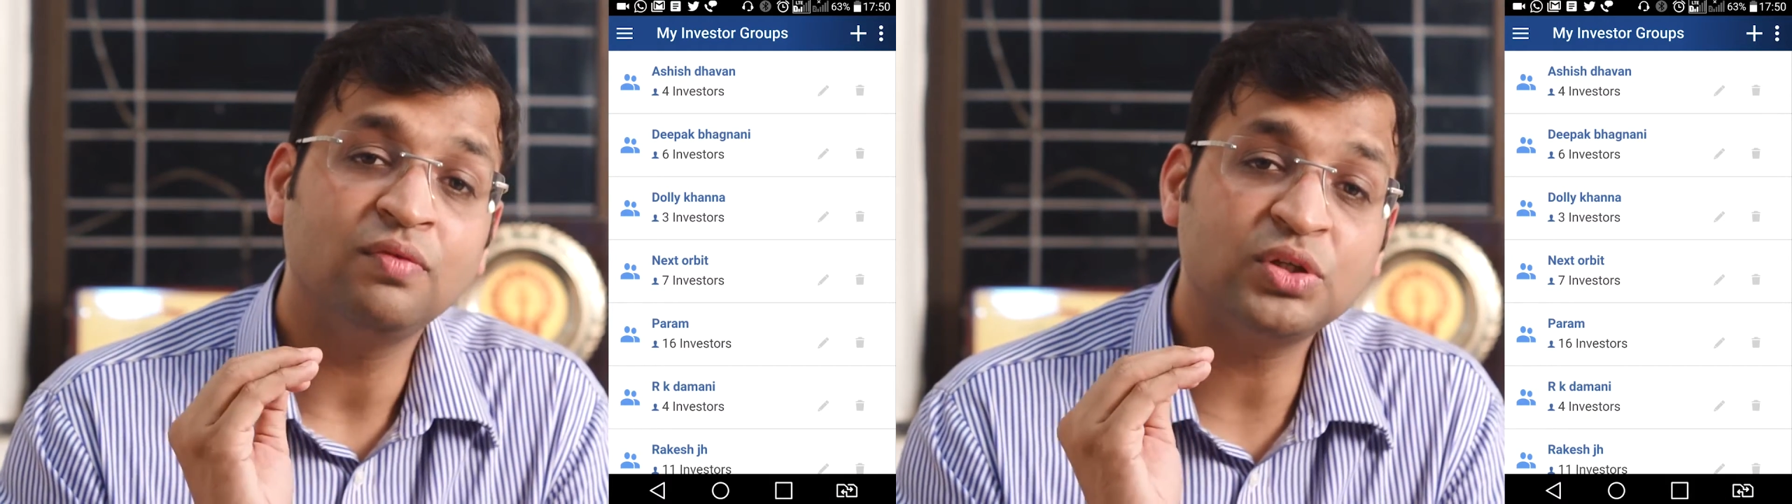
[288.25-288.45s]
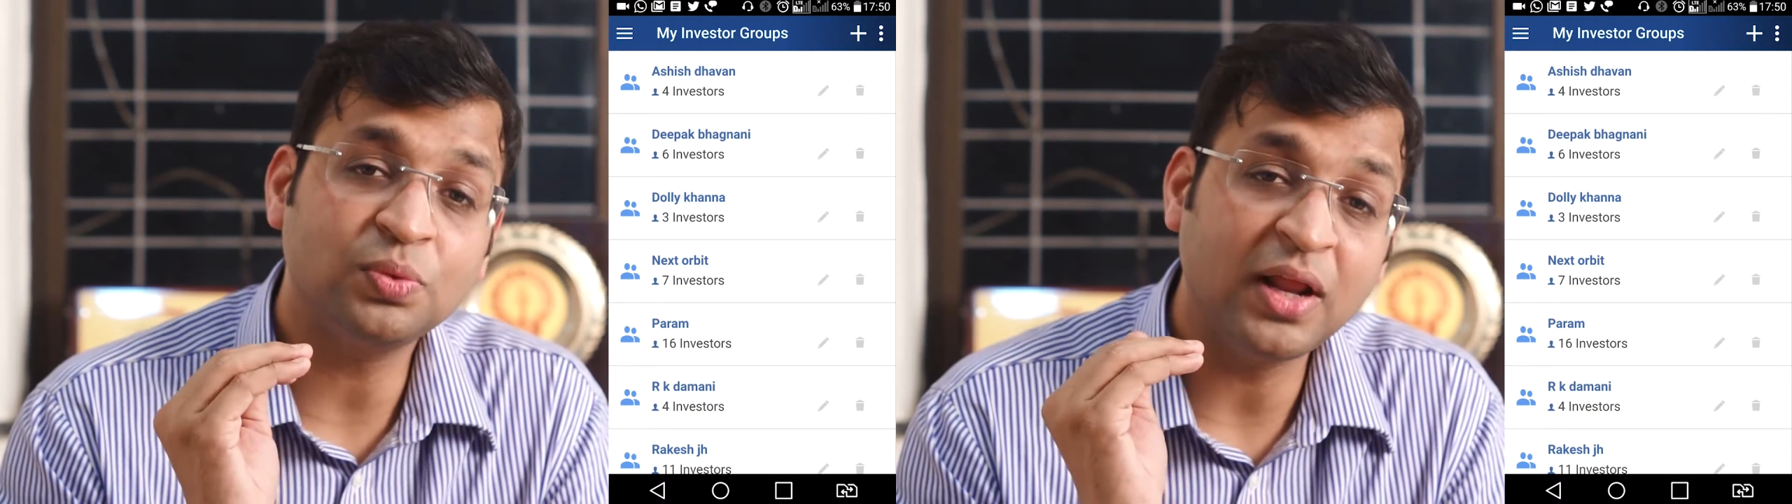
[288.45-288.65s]

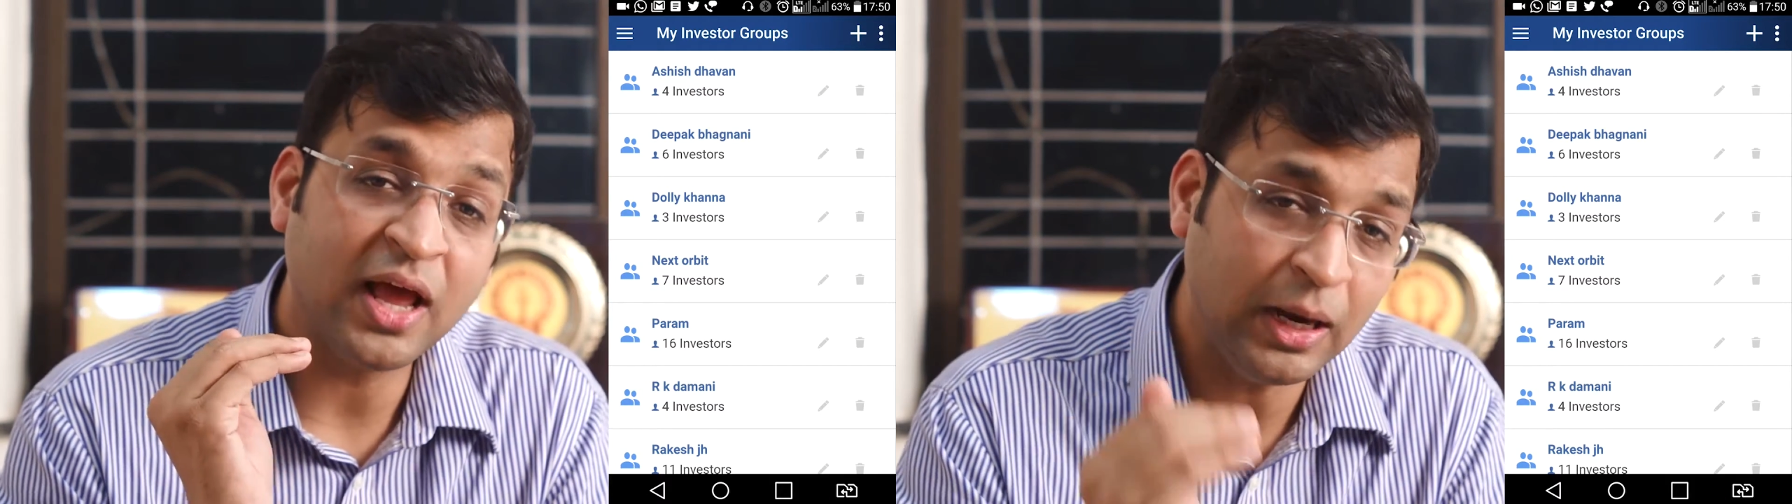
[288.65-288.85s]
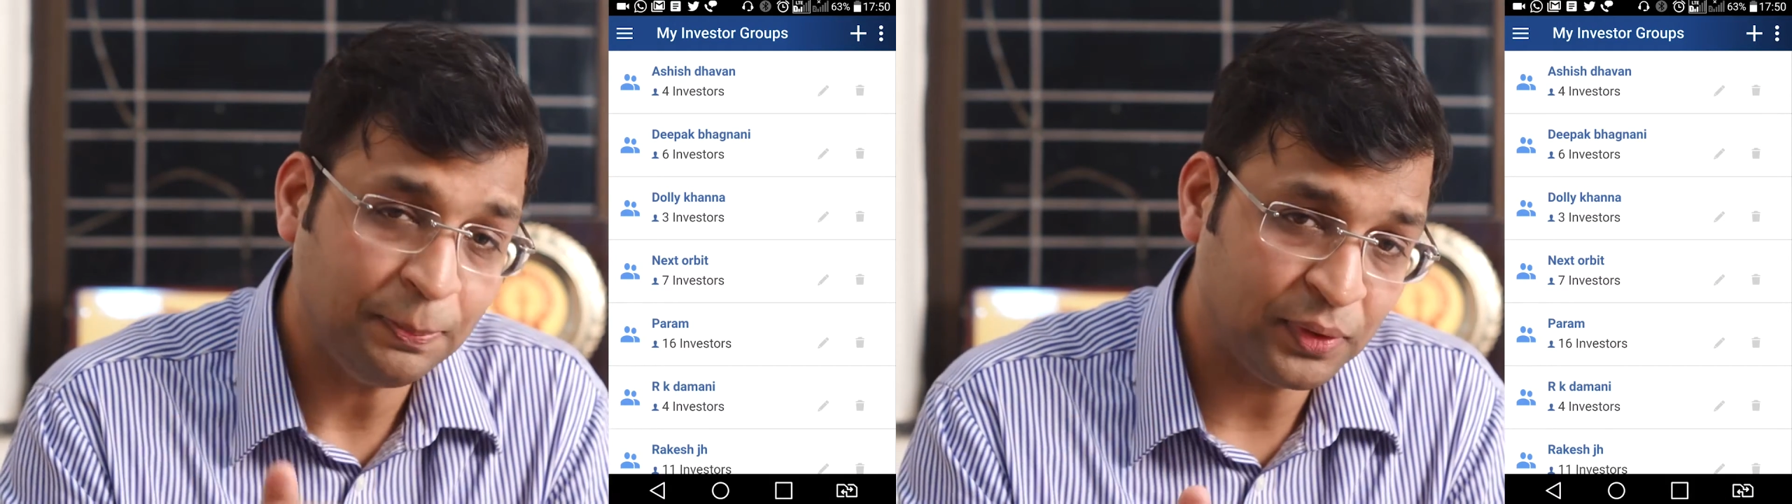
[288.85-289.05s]
which will
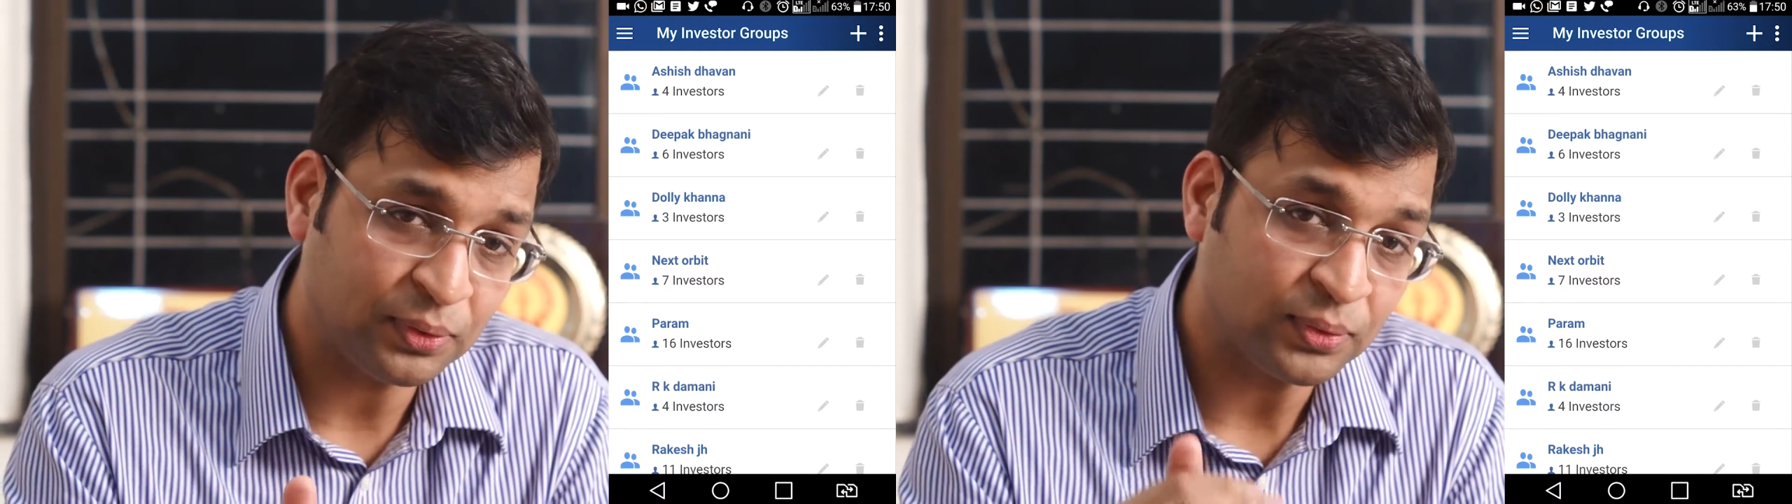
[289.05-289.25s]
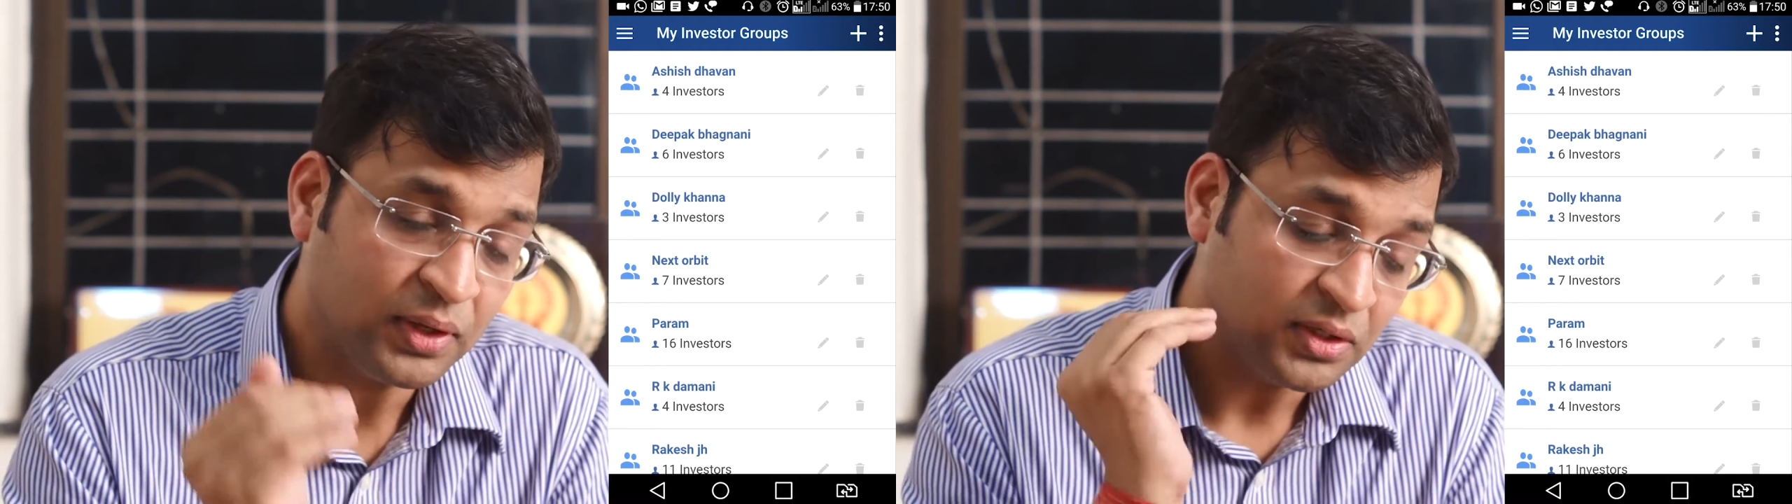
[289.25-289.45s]
help
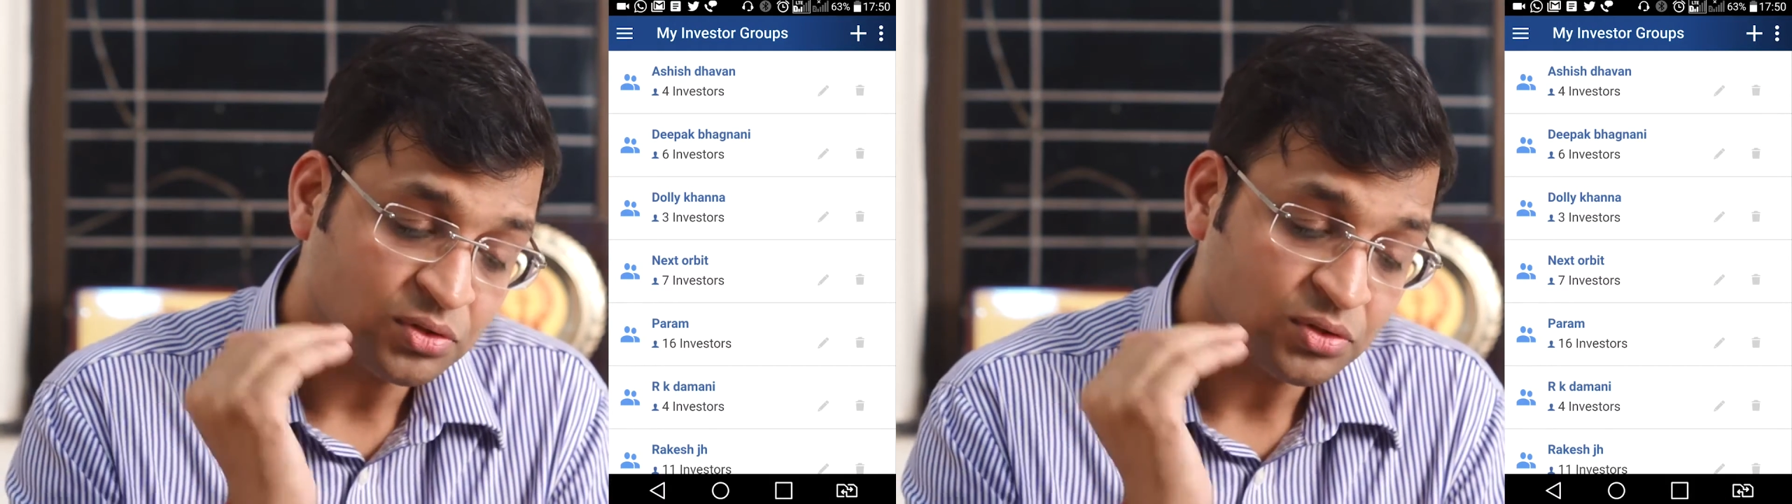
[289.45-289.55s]
you